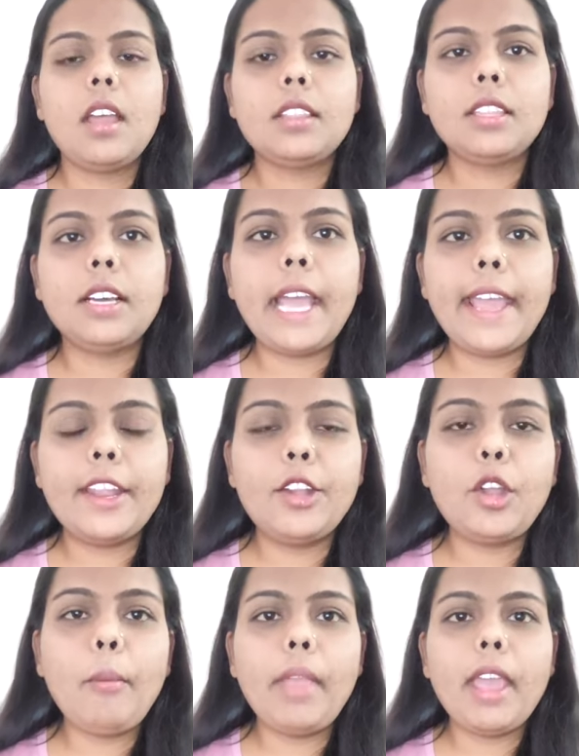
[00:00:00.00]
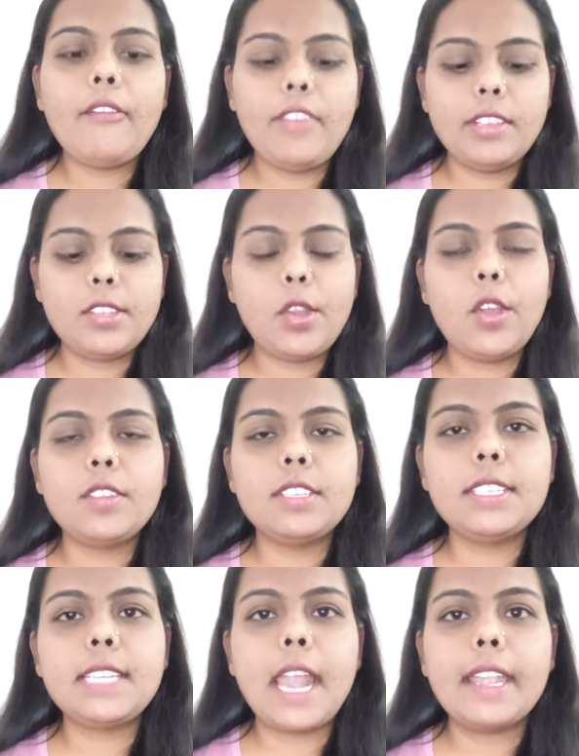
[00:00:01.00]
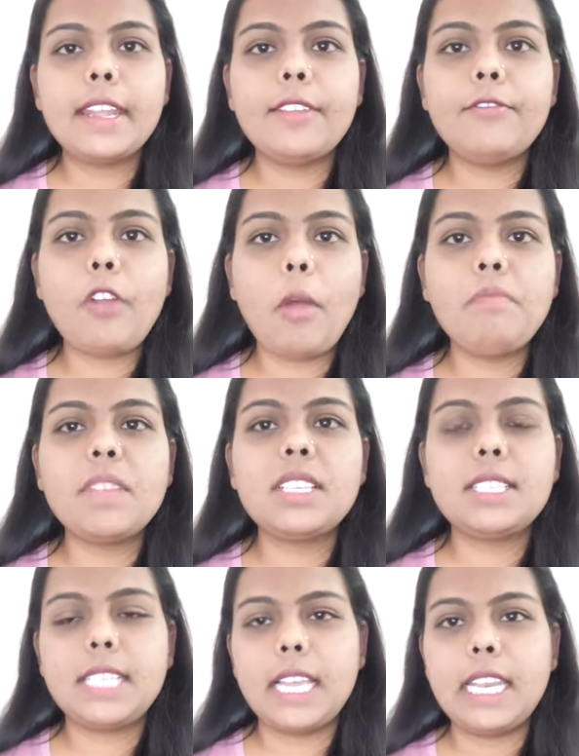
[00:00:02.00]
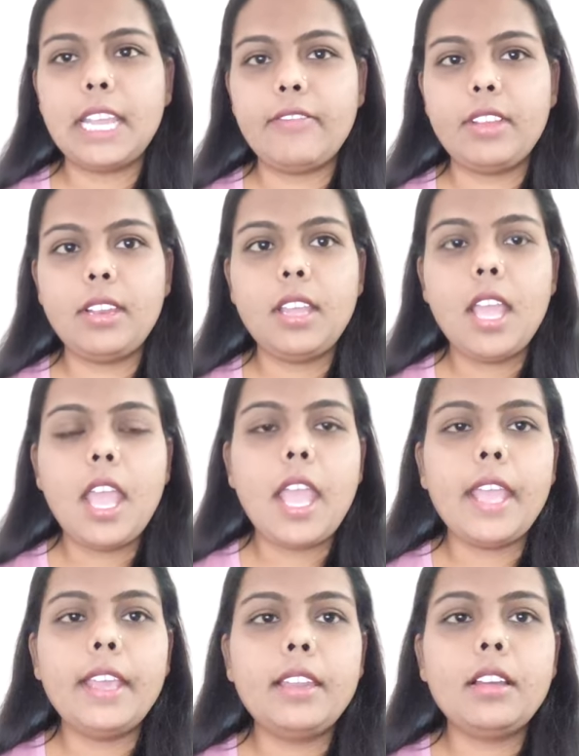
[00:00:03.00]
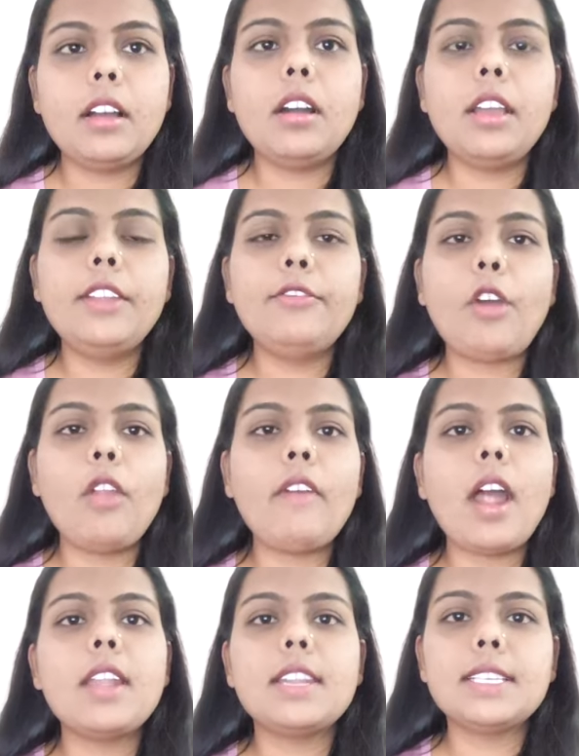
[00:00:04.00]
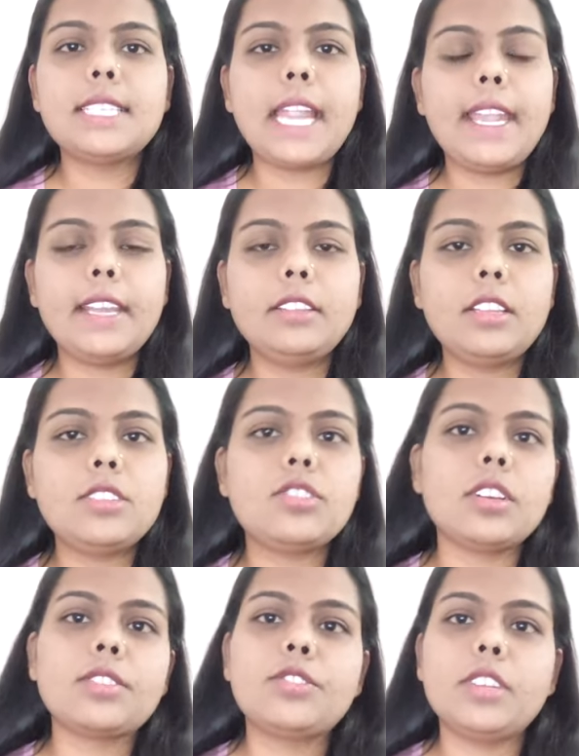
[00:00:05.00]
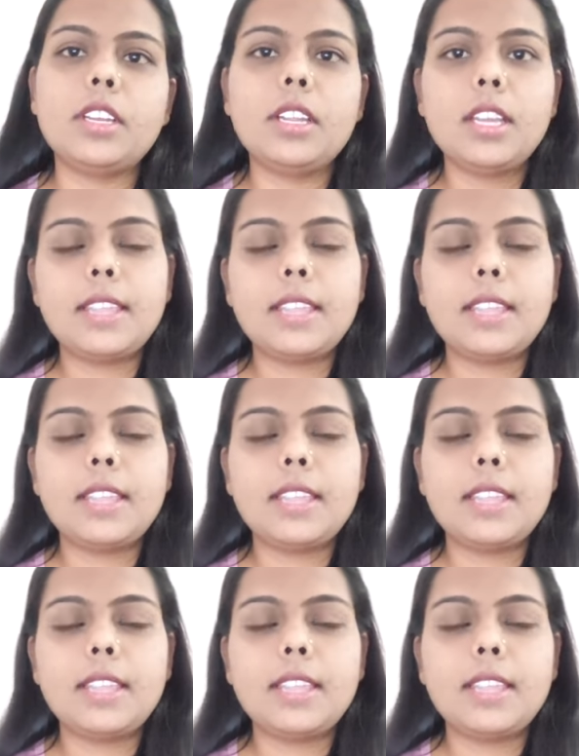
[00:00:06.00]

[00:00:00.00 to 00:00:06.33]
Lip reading: The anatomy and physiology starting from the cell level involve understanding the structure,